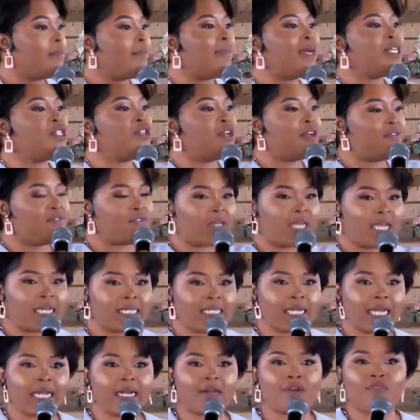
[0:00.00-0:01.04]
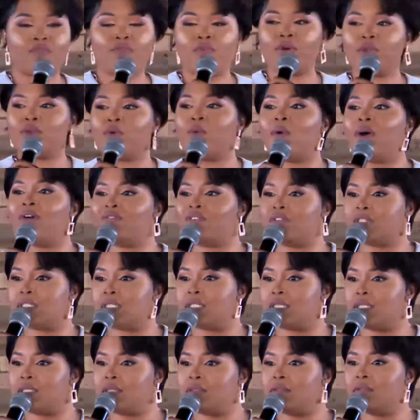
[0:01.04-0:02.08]
But you have to get tired of where you are
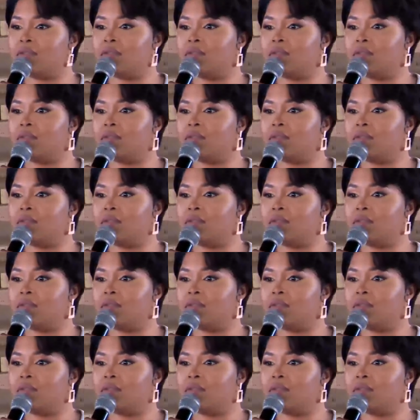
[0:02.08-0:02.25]
first.